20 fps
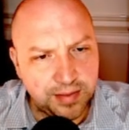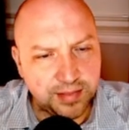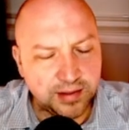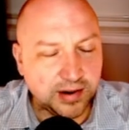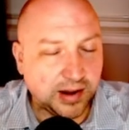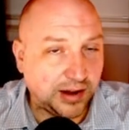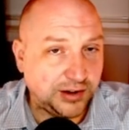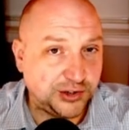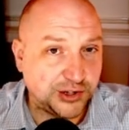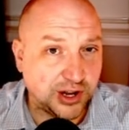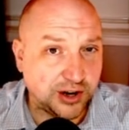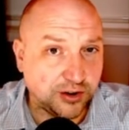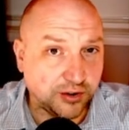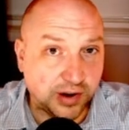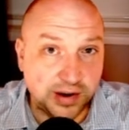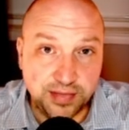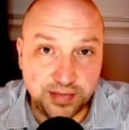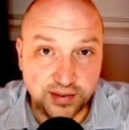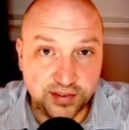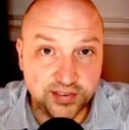And then I
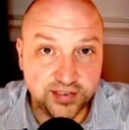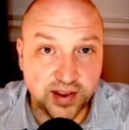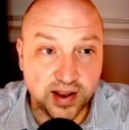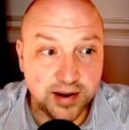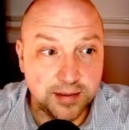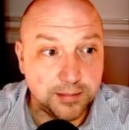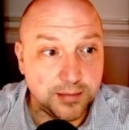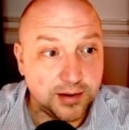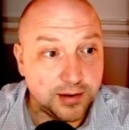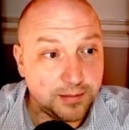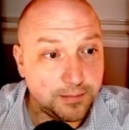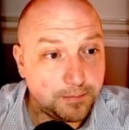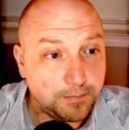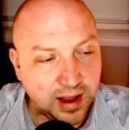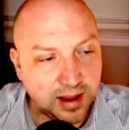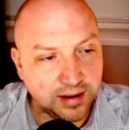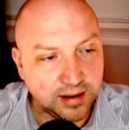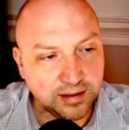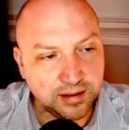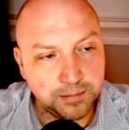generate the sentiment
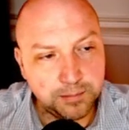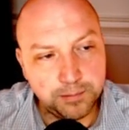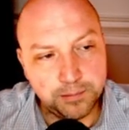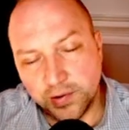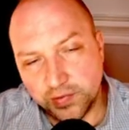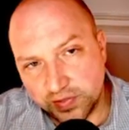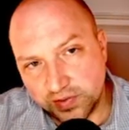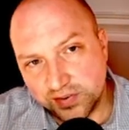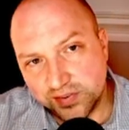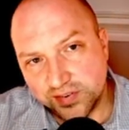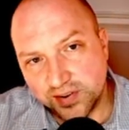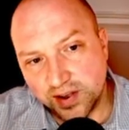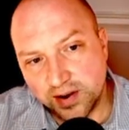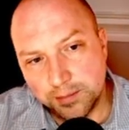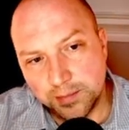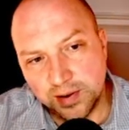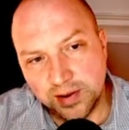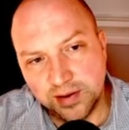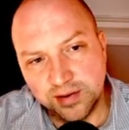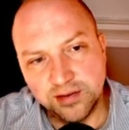and put the
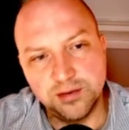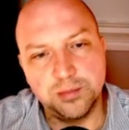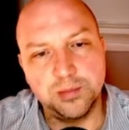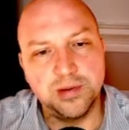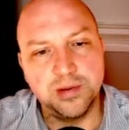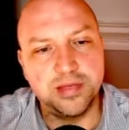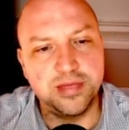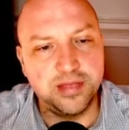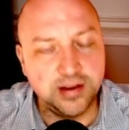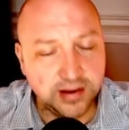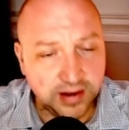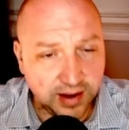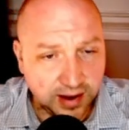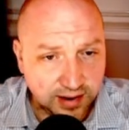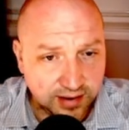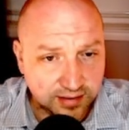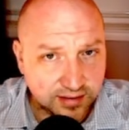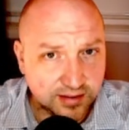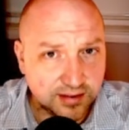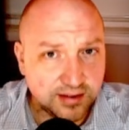sentiment with the
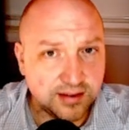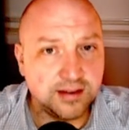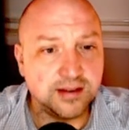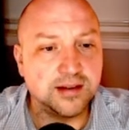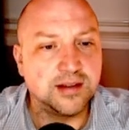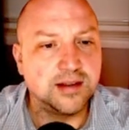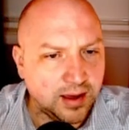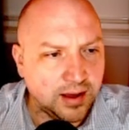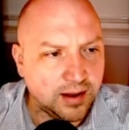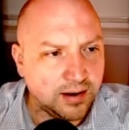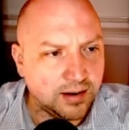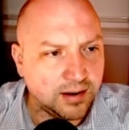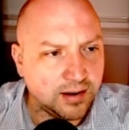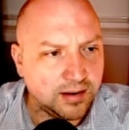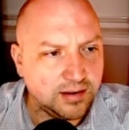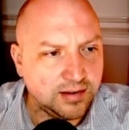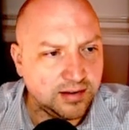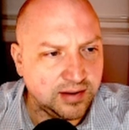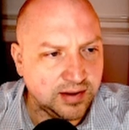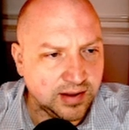dates
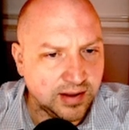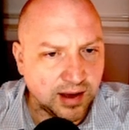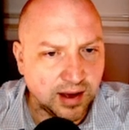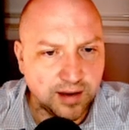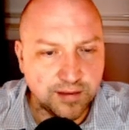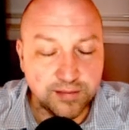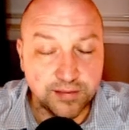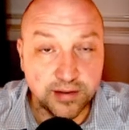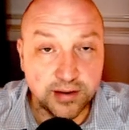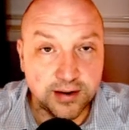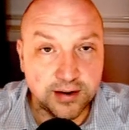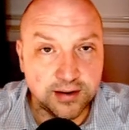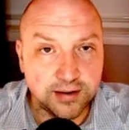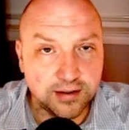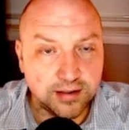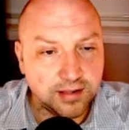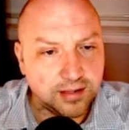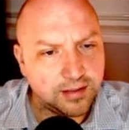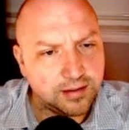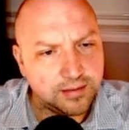in df
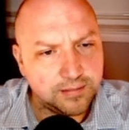all.